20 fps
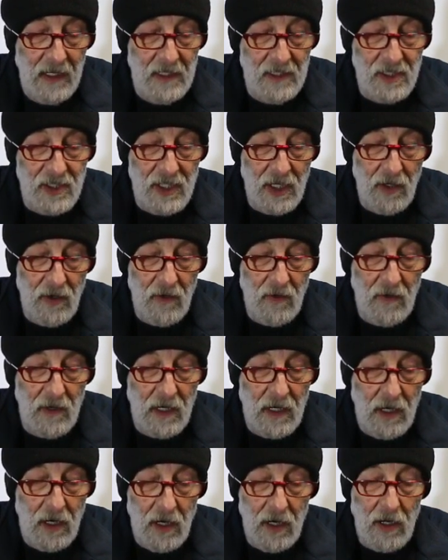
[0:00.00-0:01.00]

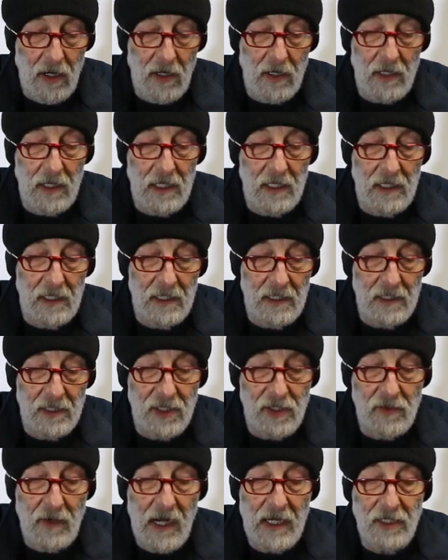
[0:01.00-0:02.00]
So our
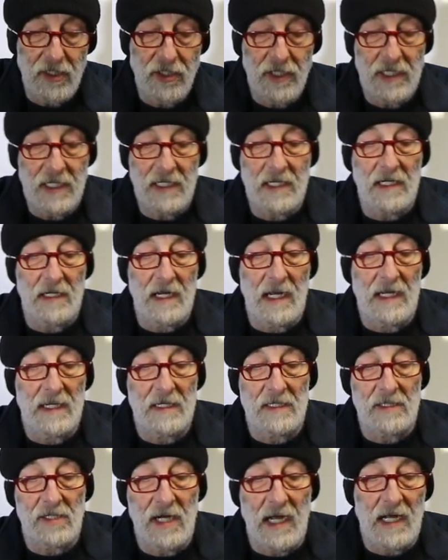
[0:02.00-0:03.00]
strategy
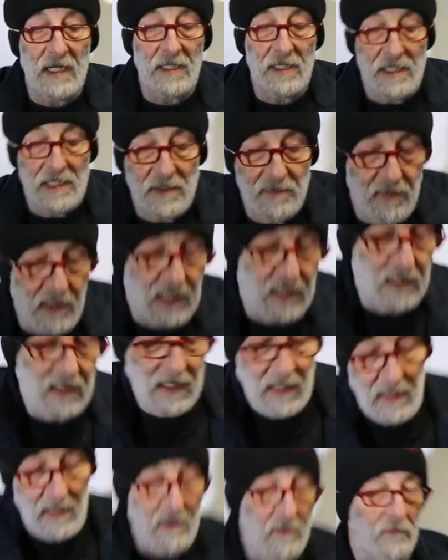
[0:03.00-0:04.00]
and tactics
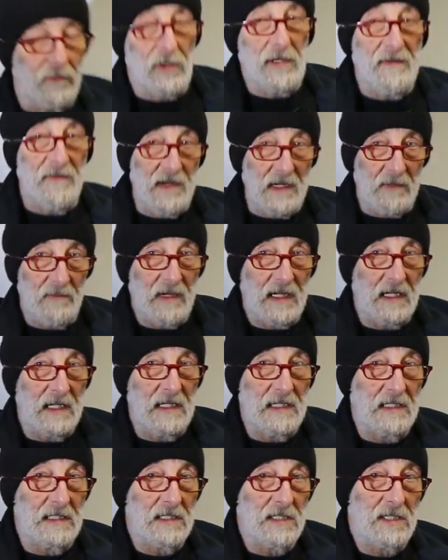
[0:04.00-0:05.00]
briefing
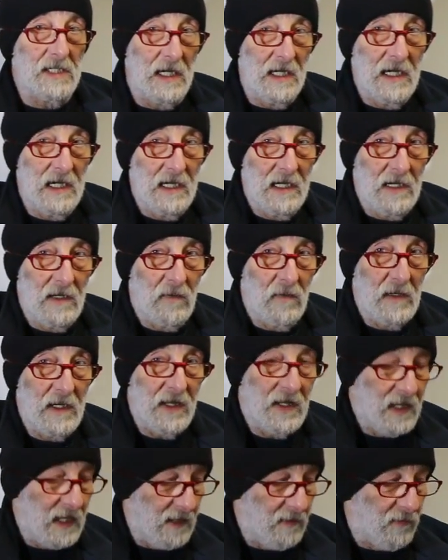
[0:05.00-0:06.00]
begins
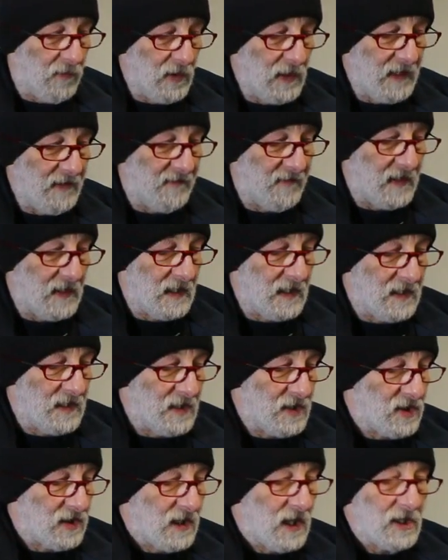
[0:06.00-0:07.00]
with a brief
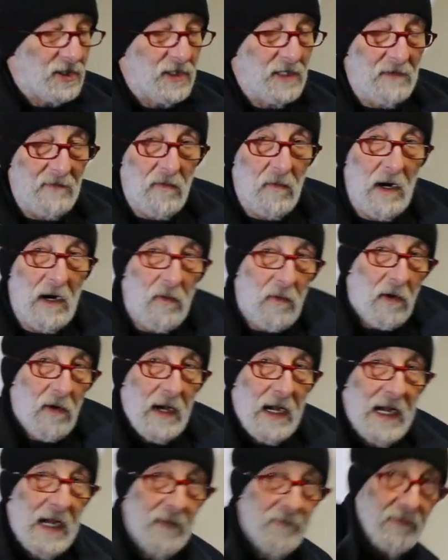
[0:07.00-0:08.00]
discussion of where we're
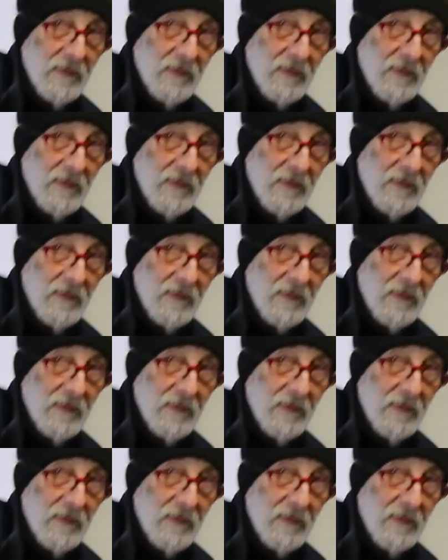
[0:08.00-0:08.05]
at